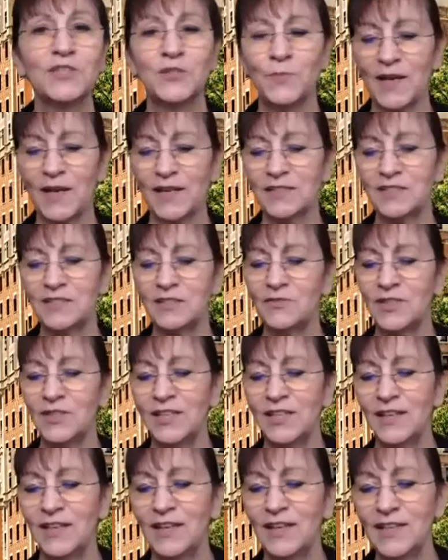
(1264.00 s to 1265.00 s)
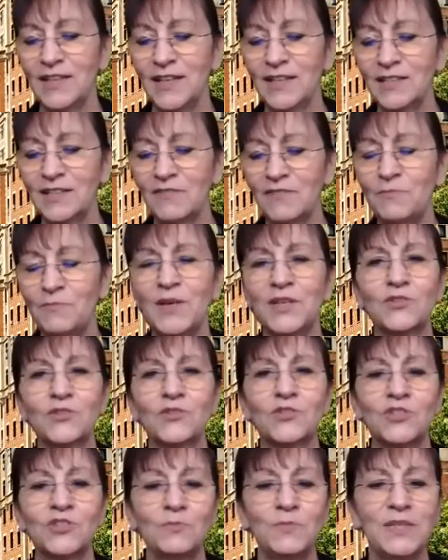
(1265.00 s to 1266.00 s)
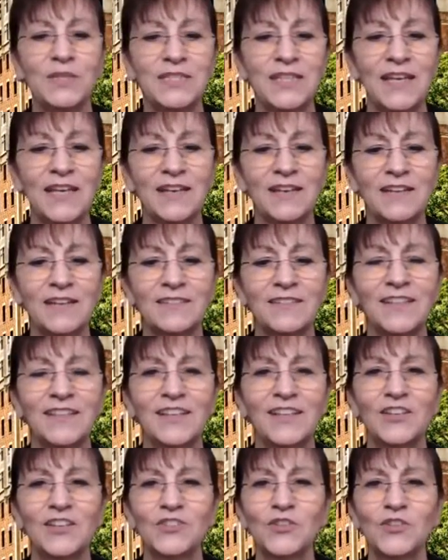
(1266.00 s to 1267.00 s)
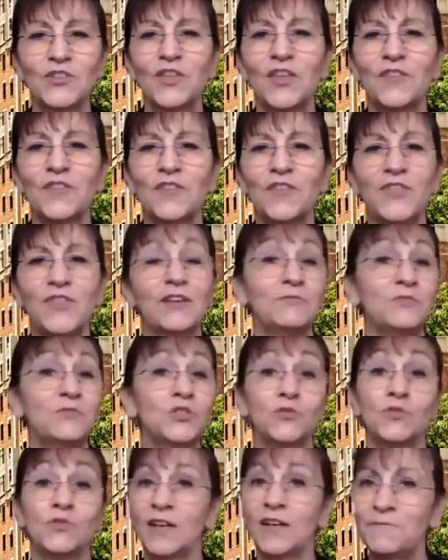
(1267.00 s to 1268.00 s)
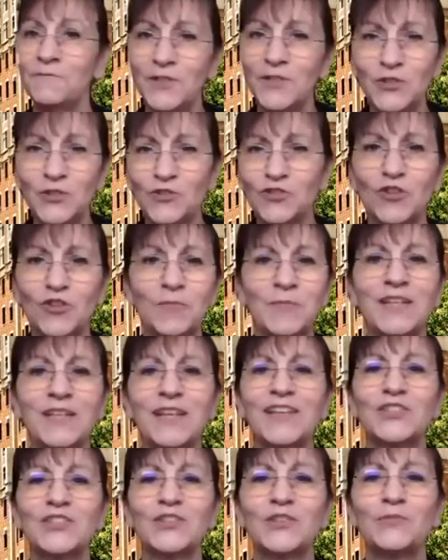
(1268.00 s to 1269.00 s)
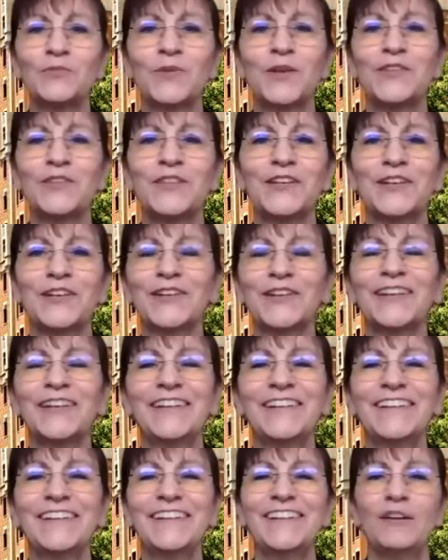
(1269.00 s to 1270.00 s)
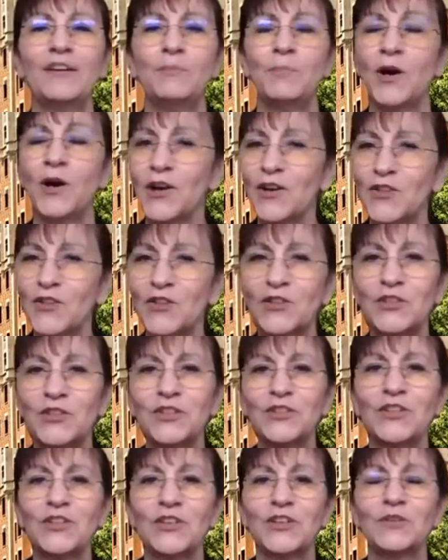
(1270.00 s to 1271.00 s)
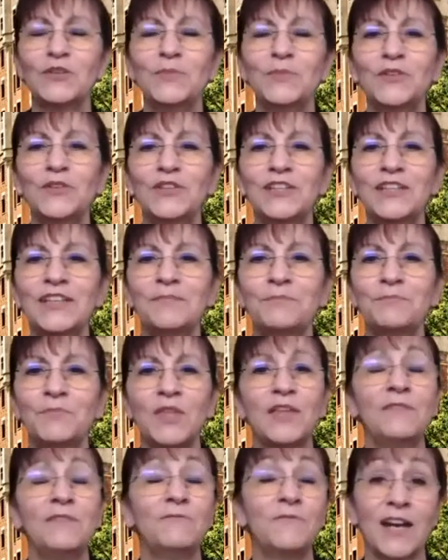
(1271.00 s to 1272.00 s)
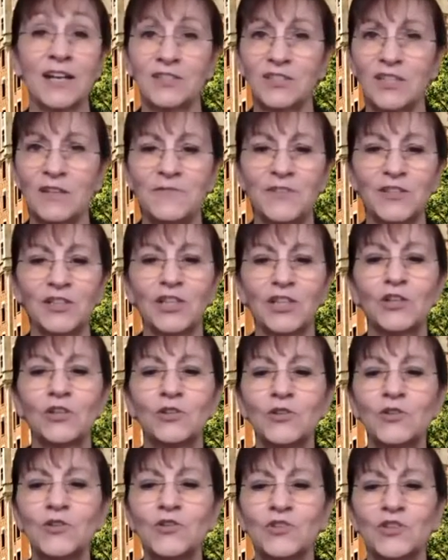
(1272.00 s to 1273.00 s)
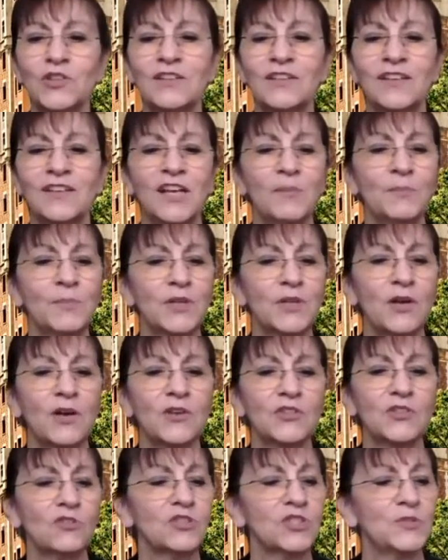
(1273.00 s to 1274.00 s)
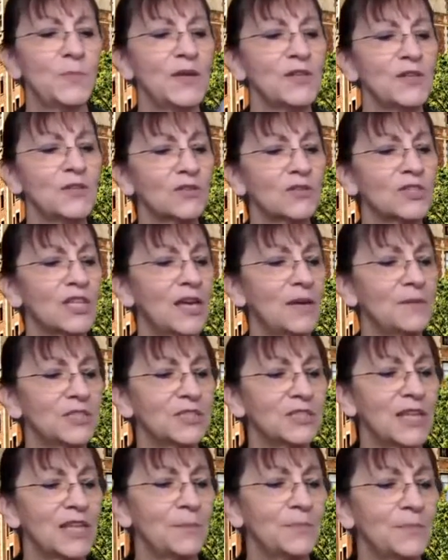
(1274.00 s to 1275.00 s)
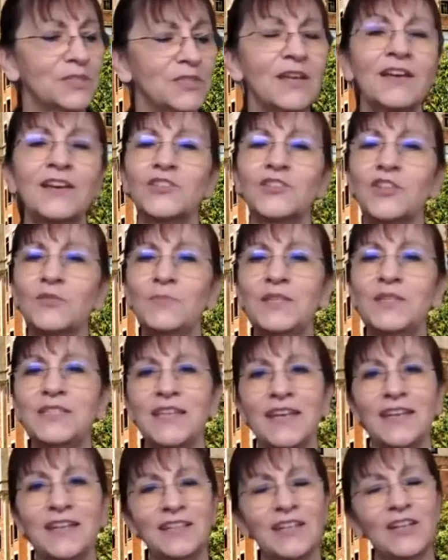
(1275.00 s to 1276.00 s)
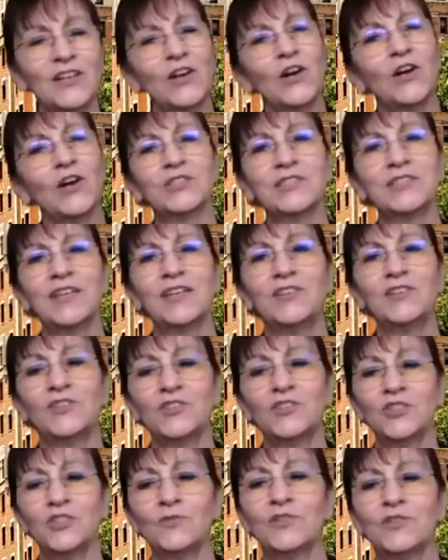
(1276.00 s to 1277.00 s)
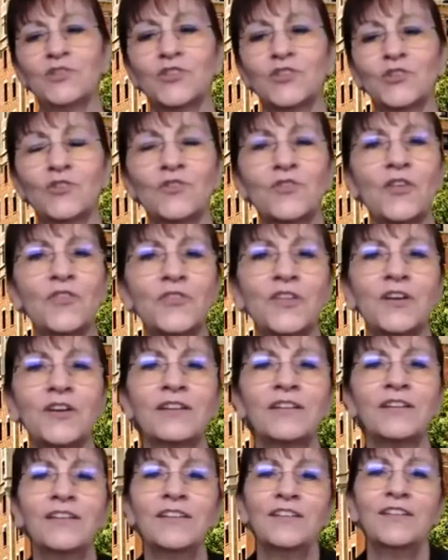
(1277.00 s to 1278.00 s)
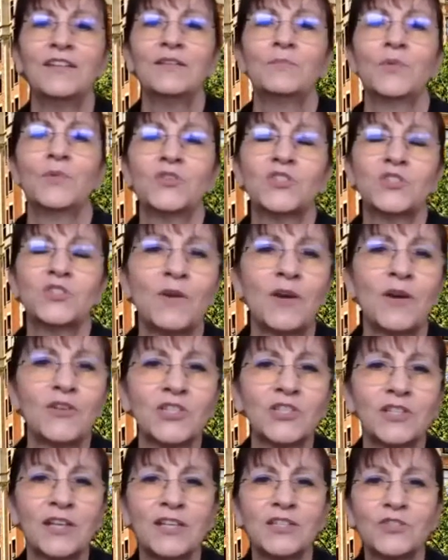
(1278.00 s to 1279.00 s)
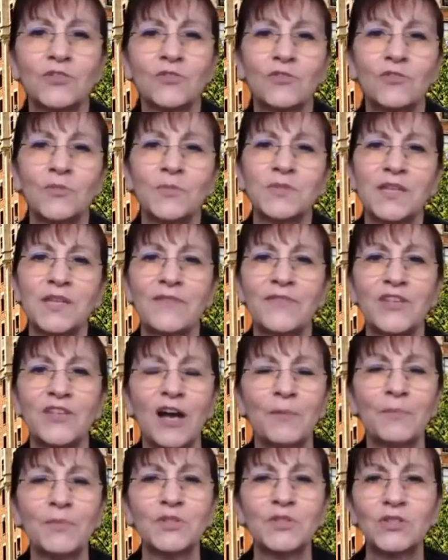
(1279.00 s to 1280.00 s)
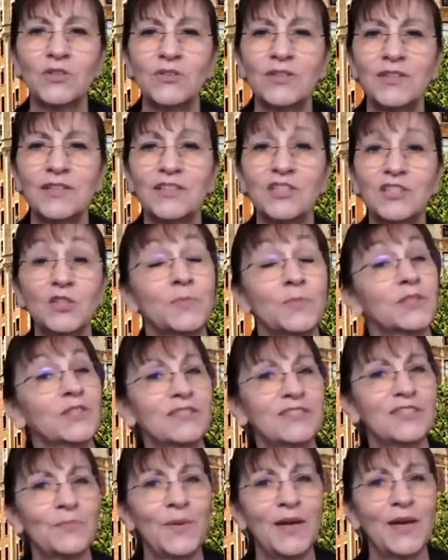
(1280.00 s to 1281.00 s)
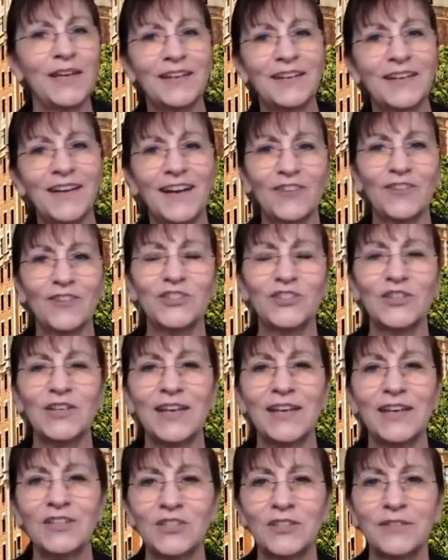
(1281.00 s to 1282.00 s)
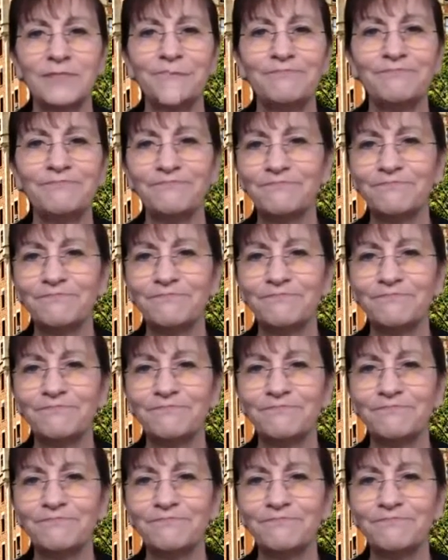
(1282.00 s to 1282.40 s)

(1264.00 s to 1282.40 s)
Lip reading: respected, and active measures should be taken so that they do not feel discrimination when they're a part of the community. In fact, they feel inclusion, but also special steps should be taken at all stages to ensure that the most marginalized groups have the opportunity to participate in higher education.